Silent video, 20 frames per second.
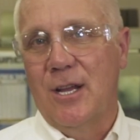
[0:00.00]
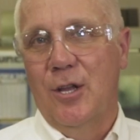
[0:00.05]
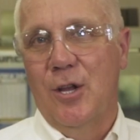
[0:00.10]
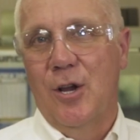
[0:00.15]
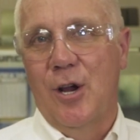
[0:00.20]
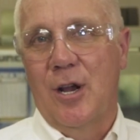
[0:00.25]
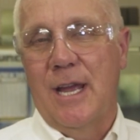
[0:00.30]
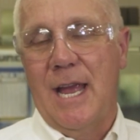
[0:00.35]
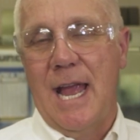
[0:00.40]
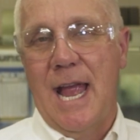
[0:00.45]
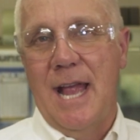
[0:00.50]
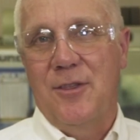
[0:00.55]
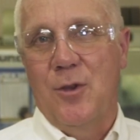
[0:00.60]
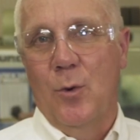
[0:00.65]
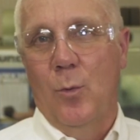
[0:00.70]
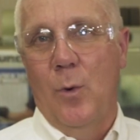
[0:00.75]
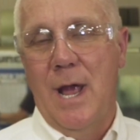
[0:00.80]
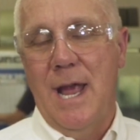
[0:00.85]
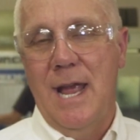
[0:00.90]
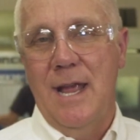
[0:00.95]
a look at
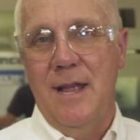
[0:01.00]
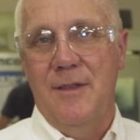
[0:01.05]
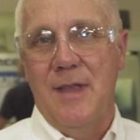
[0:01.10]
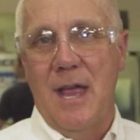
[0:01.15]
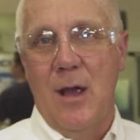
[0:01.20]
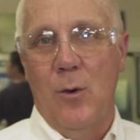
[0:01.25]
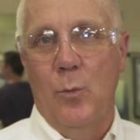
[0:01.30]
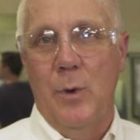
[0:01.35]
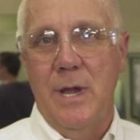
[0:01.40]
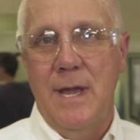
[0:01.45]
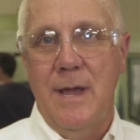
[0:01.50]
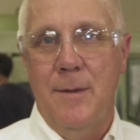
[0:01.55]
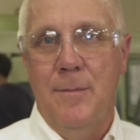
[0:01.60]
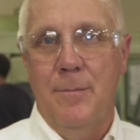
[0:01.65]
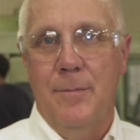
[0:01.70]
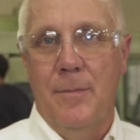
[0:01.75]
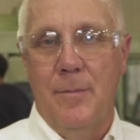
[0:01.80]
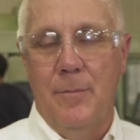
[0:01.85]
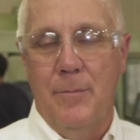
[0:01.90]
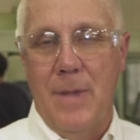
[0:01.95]
the way that we
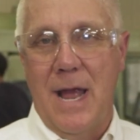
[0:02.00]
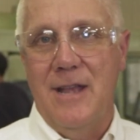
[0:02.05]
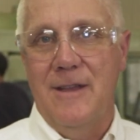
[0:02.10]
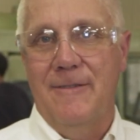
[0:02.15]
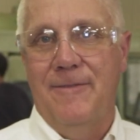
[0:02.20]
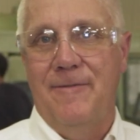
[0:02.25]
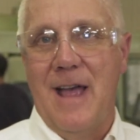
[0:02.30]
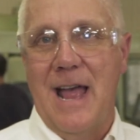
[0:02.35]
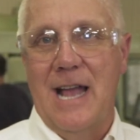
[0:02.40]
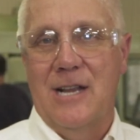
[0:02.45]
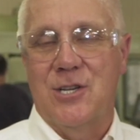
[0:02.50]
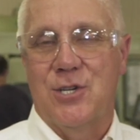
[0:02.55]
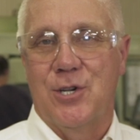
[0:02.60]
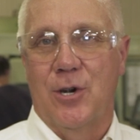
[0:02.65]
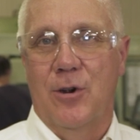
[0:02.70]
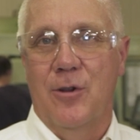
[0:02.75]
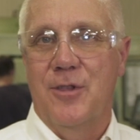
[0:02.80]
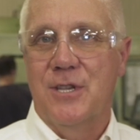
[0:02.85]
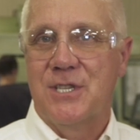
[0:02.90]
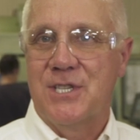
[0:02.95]

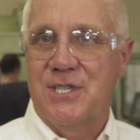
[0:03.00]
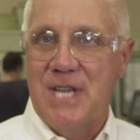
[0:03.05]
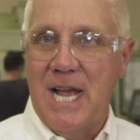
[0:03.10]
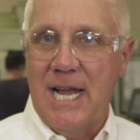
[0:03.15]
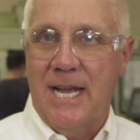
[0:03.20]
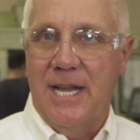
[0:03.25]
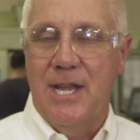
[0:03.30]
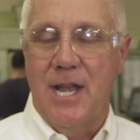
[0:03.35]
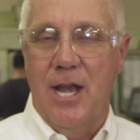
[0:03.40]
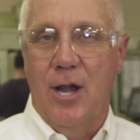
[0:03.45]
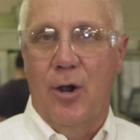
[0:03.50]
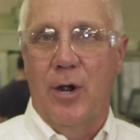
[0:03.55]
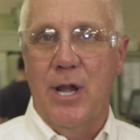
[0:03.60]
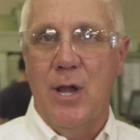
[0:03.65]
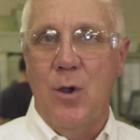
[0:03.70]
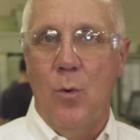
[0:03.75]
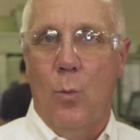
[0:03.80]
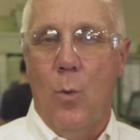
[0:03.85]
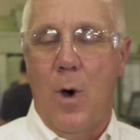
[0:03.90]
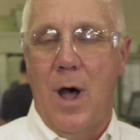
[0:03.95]
manufacture the
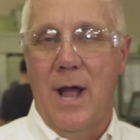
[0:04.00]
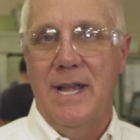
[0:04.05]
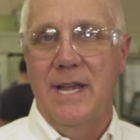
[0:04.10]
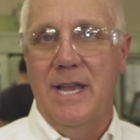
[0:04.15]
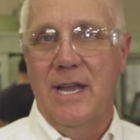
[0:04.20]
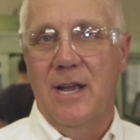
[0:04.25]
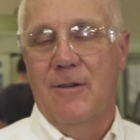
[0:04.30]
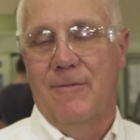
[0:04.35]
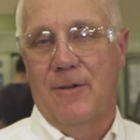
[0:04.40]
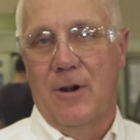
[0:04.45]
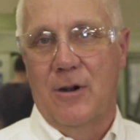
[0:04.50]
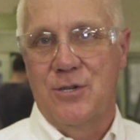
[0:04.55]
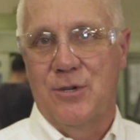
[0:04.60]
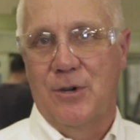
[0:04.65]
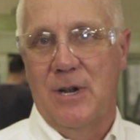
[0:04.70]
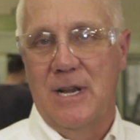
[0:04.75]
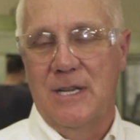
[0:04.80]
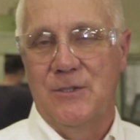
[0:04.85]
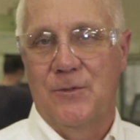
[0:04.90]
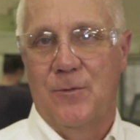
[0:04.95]
secondary winding of our
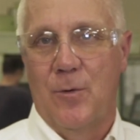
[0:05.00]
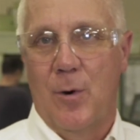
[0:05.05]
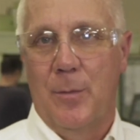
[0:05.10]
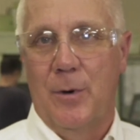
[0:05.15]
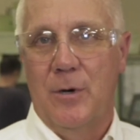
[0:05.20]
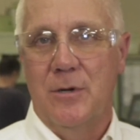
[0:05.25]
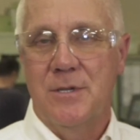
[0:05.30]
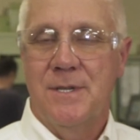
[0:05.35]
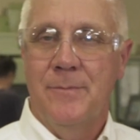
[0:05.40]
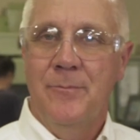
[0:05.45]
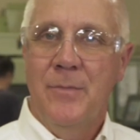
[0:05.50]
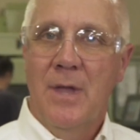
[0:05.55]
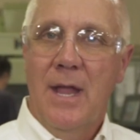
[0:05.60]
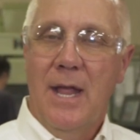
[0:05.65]
transformers.